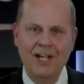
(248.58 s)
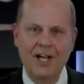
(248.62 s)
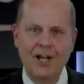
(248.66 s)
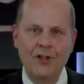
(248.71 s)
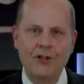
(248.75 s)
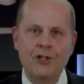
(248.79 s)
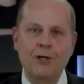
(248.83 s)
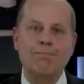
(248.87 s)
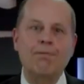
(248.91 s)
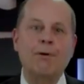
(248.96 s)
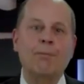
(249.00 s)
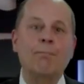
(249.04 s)

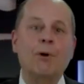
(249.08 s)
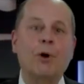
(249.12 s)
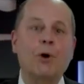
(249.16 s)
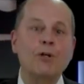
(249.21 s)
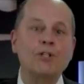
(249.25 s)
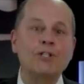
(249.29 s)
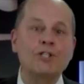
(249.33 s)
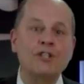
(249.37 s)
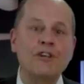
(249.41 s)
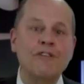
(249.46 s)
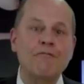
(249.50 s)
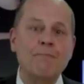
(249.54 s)
The
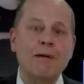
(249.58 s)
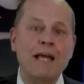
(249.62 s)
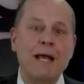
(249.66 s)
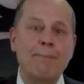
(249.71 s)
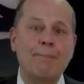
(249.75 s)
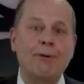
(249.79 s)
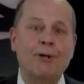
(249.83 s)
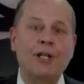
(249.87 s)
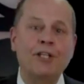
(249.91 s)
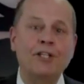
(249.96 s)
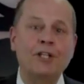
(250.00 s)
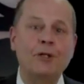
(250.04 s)
proportion of
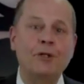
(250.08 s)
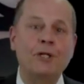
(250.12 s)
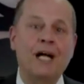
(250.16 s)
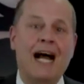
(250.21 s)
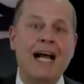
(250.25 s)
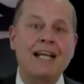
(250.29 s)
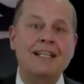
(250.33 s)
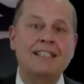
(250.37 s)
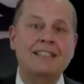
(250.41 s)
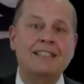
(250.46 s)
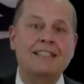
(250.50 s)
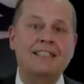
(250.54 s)
people in the
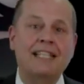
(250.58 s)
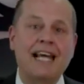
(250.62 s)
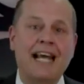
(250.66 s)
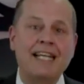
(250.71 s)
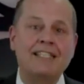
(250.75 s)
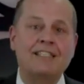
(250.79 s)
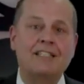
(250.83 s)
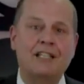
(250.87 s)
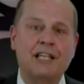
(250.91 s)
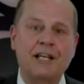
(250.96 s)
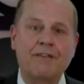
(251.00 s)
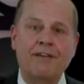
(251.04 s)
United
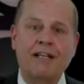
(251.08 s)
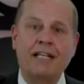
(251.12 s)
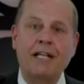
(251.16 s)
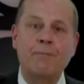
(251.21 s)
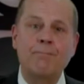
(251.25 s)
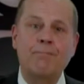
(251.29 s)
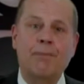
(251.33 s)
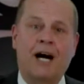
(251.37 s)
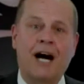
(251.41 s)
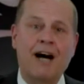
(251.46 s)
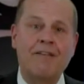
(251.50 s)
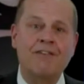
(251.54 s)
States living in
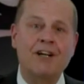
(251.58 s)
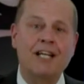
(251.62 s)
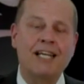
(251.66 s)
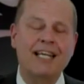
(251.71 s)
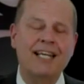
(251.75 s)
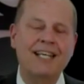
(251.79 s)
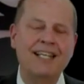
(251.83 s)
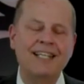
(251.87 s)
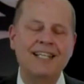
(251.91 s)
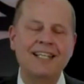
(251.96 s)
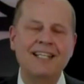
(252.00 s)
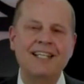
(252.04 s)

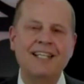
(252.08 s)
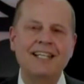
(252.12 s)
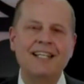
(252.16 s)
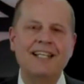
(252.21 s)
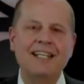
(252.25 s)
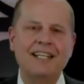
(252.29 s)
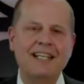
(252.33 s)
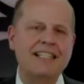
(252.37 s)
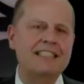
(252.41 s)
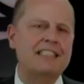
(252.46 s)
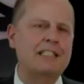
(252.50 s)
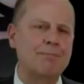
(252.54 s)
poverty
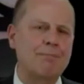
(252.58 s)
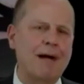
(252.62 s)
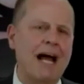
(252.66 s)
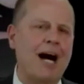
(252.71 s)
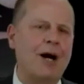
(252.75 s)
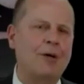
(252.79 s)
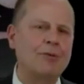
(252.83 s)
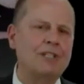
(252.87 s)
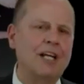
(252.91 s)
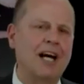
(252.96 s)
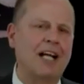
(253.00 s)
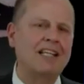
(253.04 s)
is
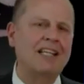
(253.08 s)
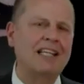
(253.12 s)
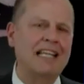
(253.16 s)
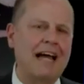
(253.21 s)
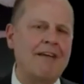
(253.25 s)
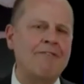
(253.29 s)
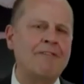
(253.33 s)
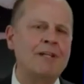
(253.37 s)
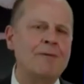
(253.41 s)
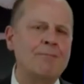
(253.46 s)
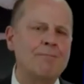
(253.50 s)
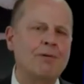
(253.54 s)
about
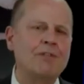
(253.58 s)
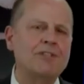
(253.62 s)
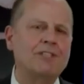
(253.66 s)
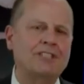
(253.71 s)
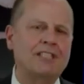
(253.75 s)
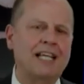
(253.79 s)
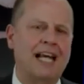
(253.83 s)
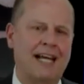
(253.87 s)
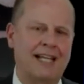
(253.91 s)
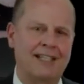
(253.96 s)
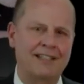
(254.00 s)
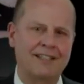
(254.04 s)

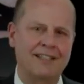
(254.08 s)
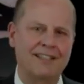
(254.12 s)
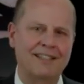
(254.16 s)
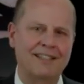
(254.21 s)
11%.